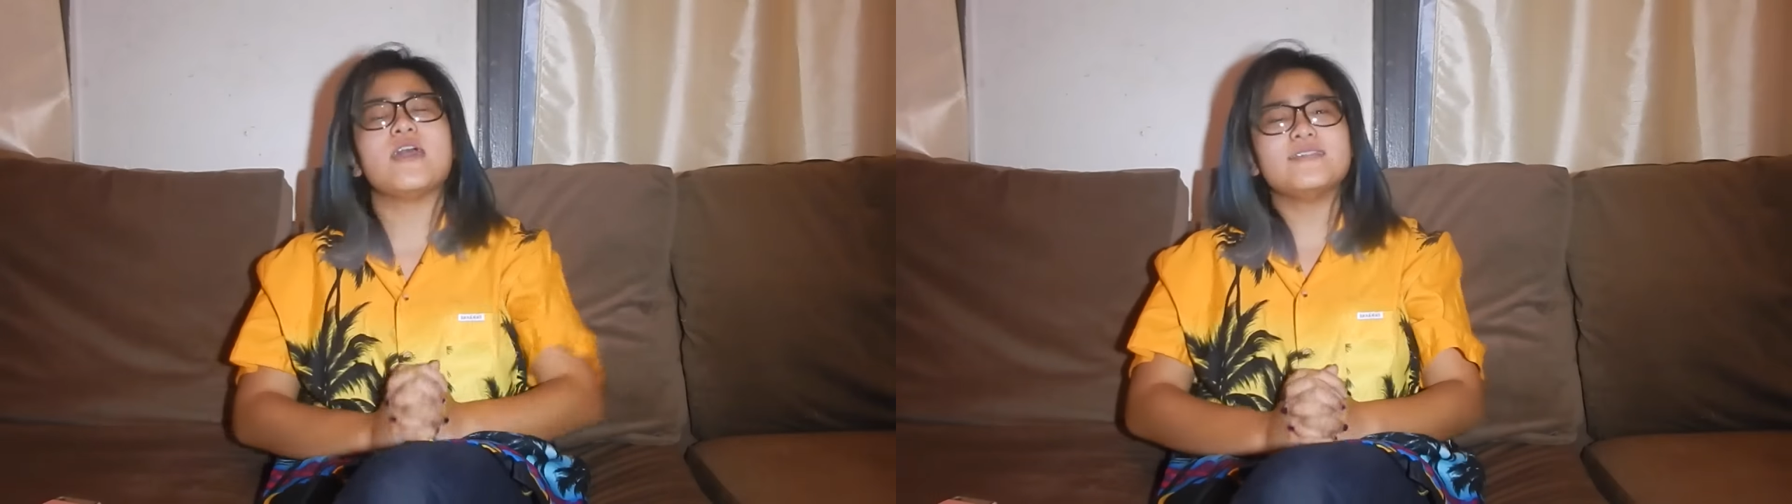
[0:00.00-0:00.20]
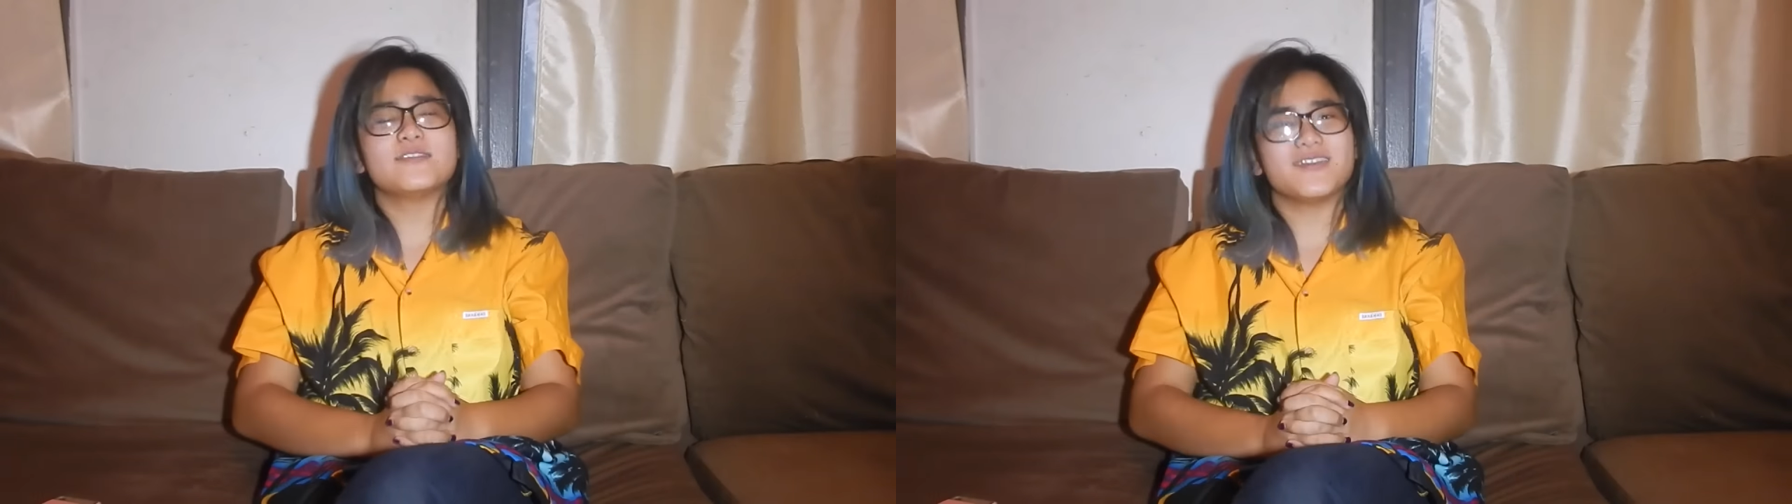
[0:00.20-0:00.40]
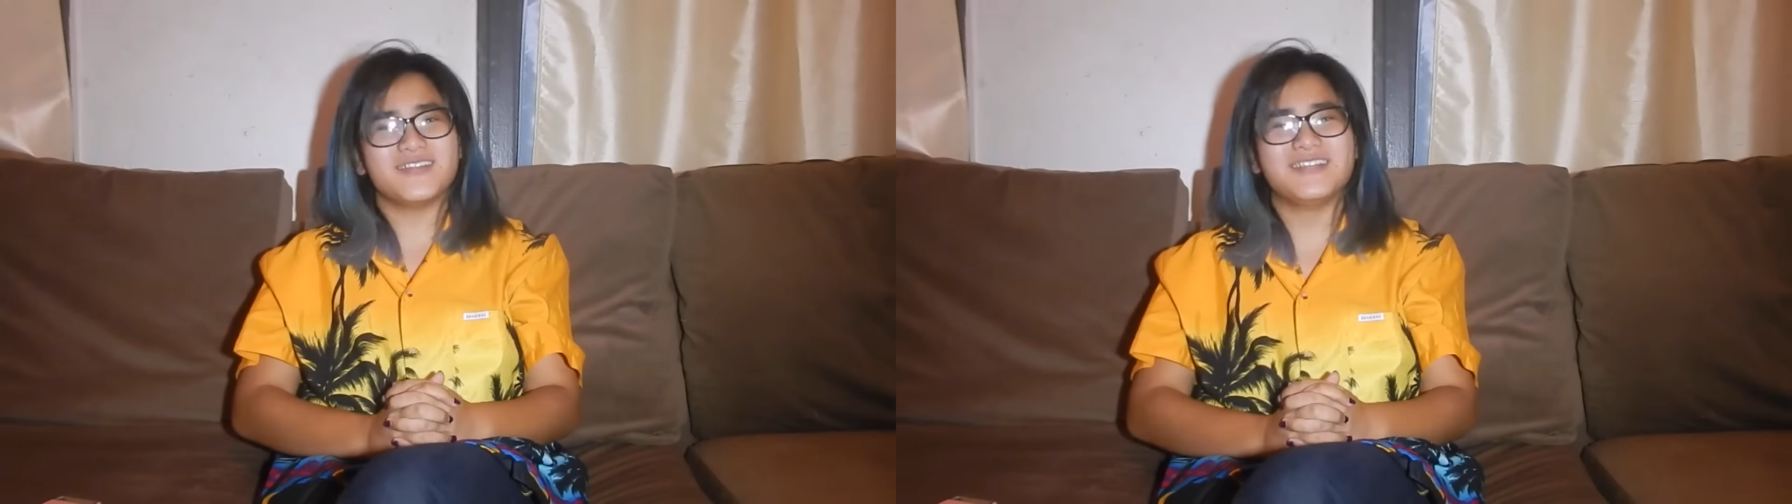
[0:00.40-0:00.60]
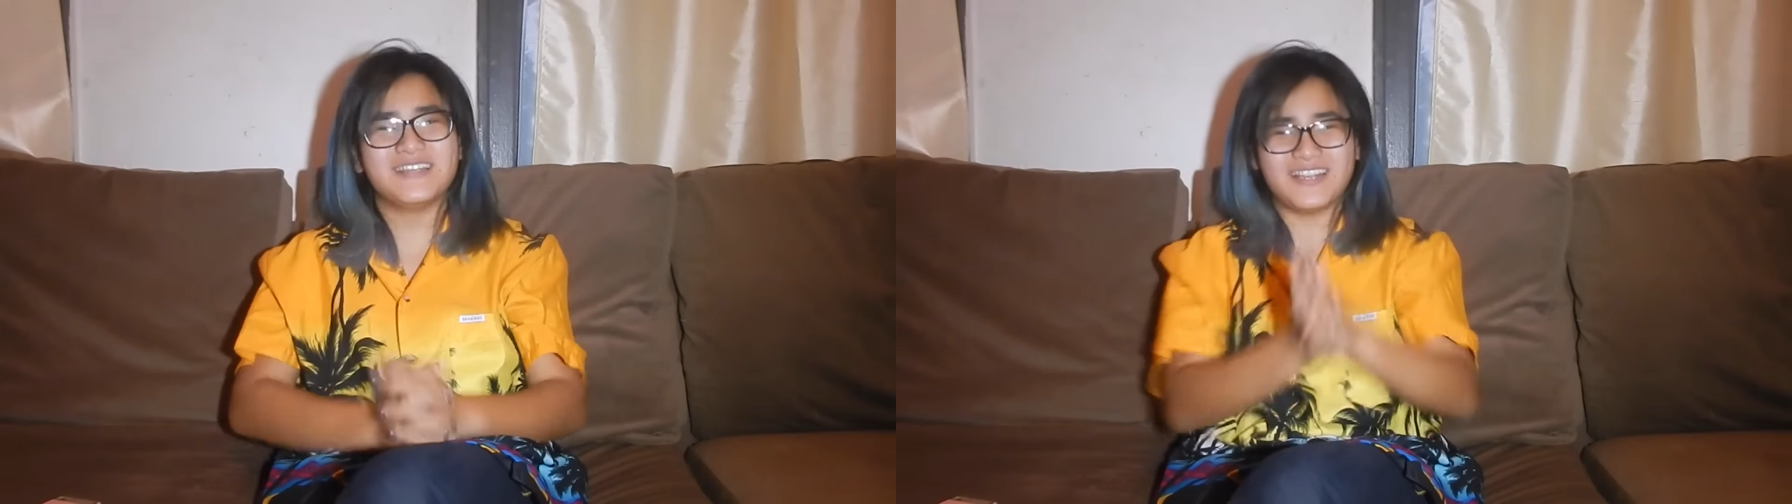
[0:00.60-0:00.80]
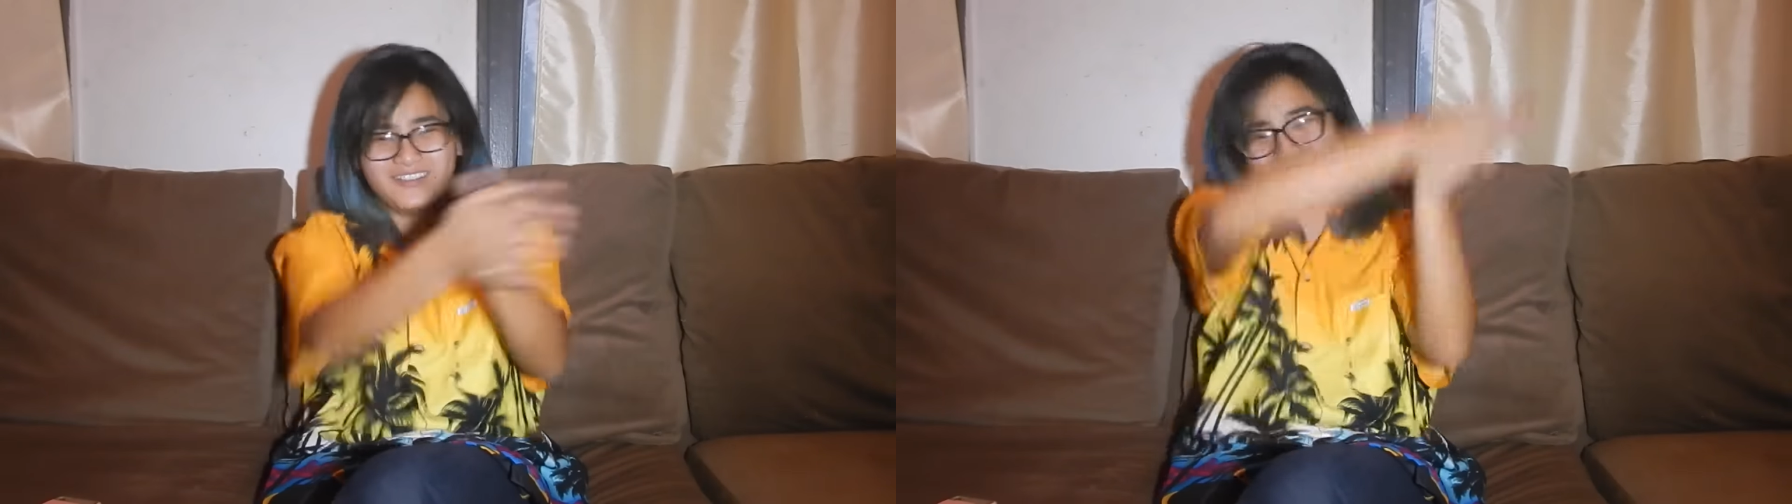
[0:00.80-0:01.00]
It's good.
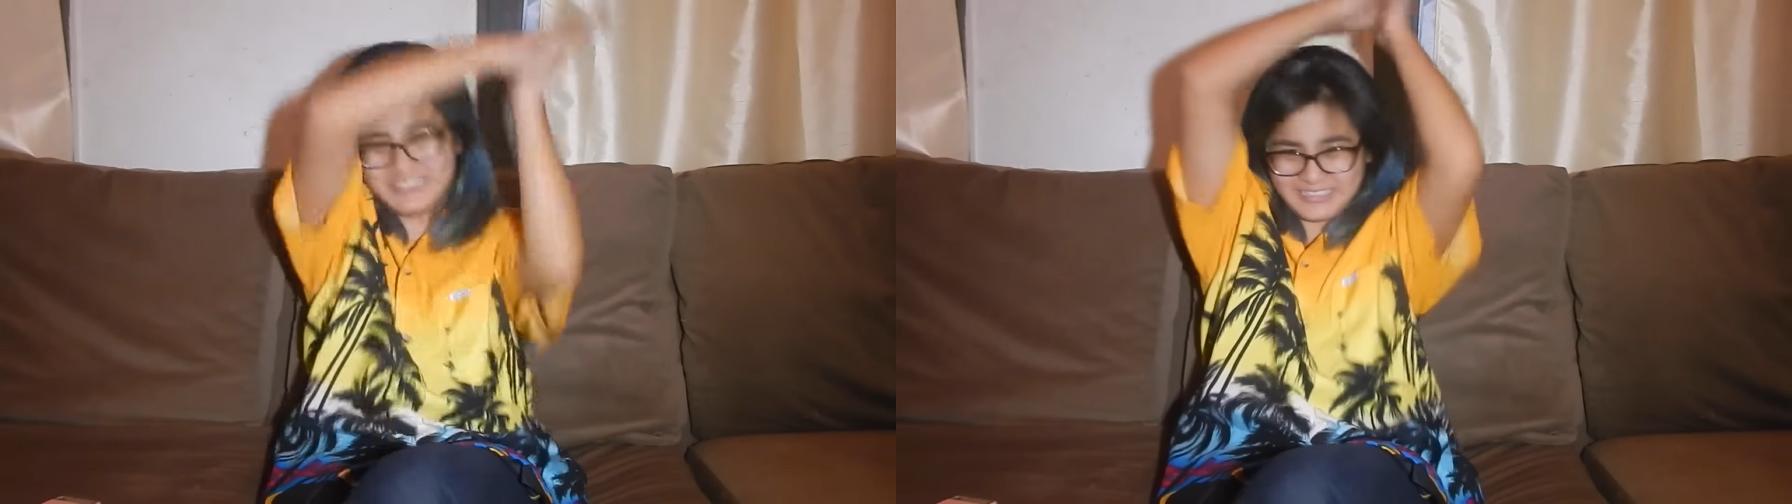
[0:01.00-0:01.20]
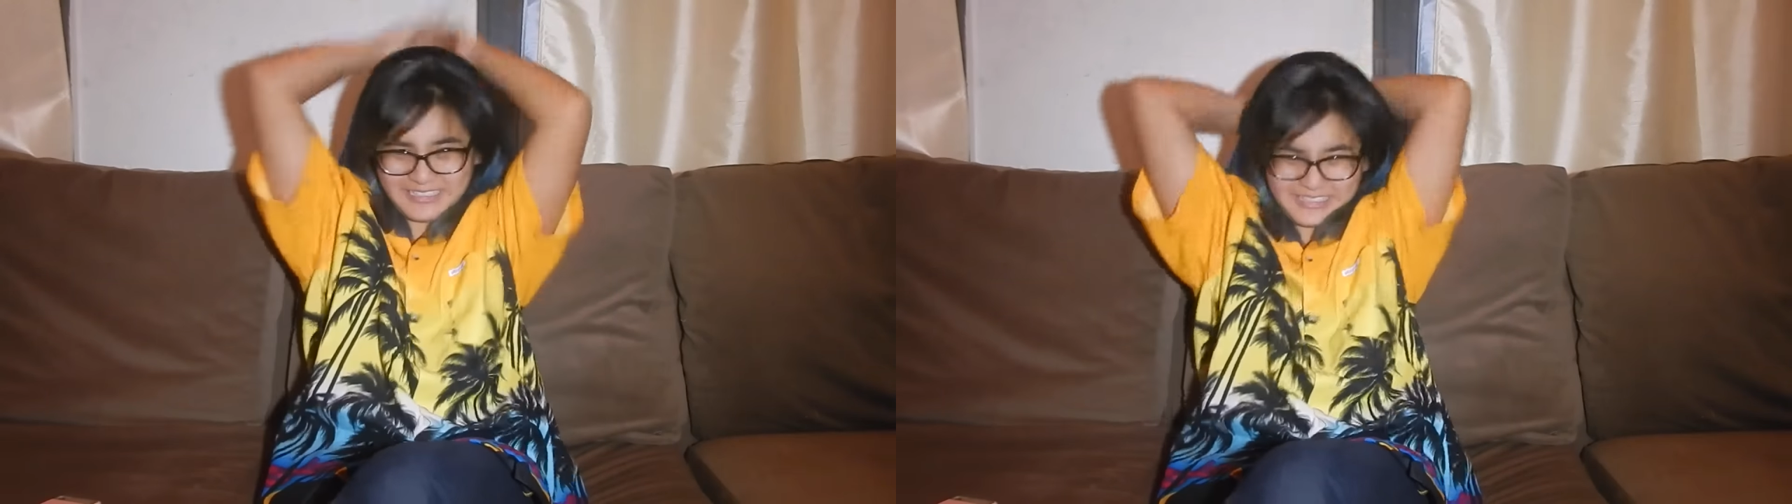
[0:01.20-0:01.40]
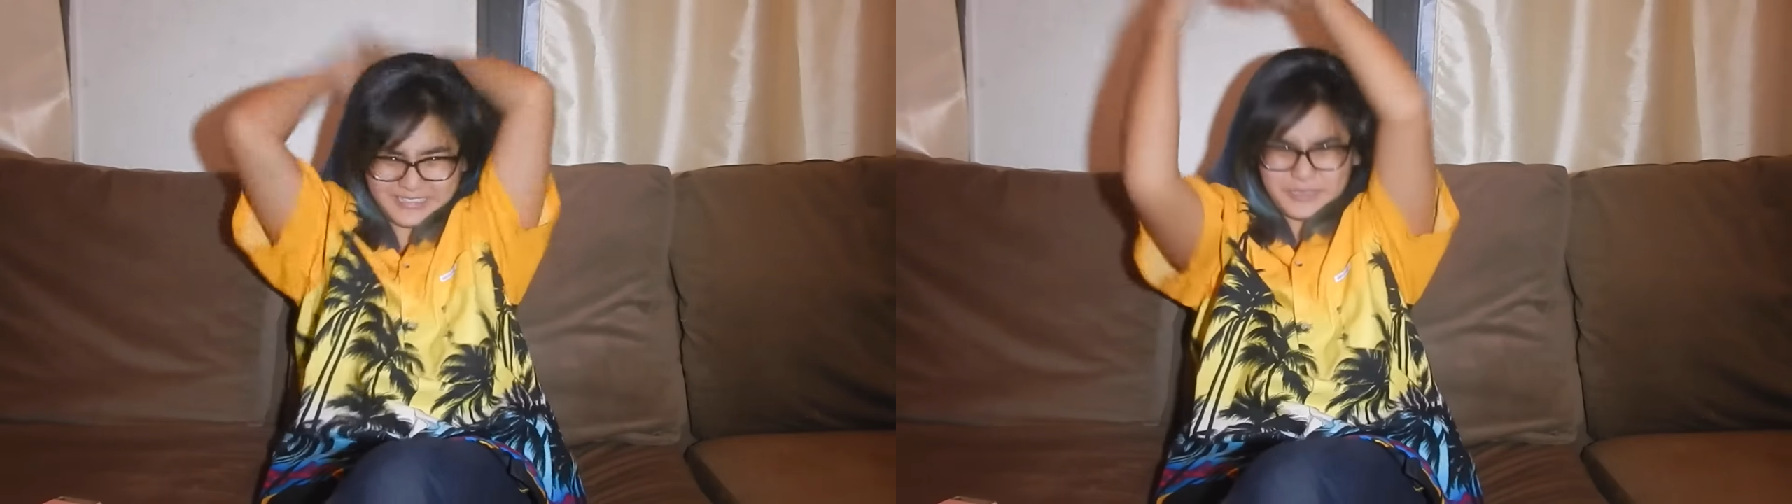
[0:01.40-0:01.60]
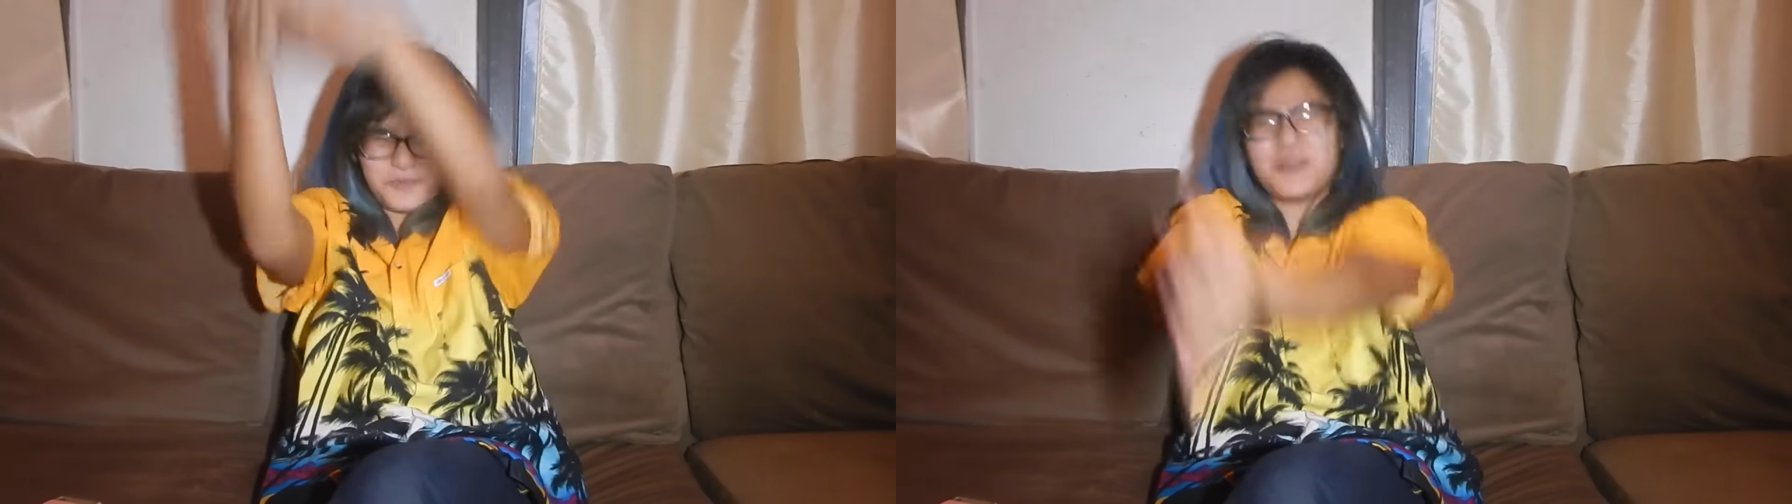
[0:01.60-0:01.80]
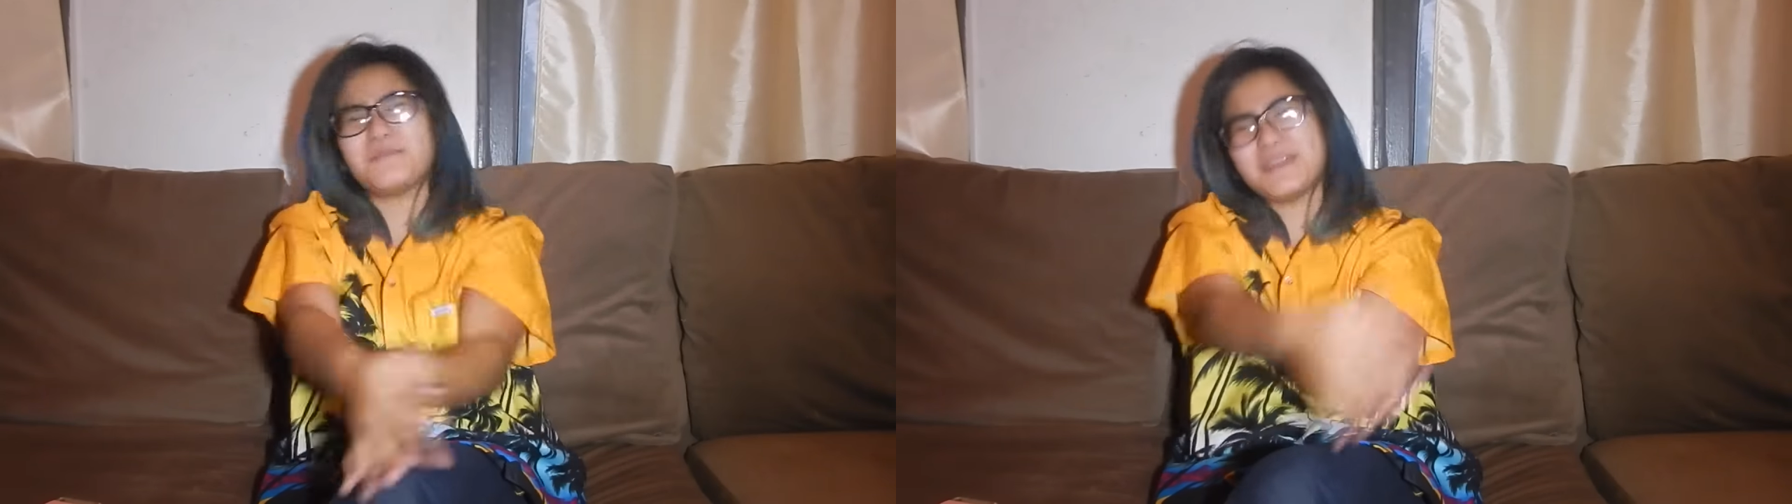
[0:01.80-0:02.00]
What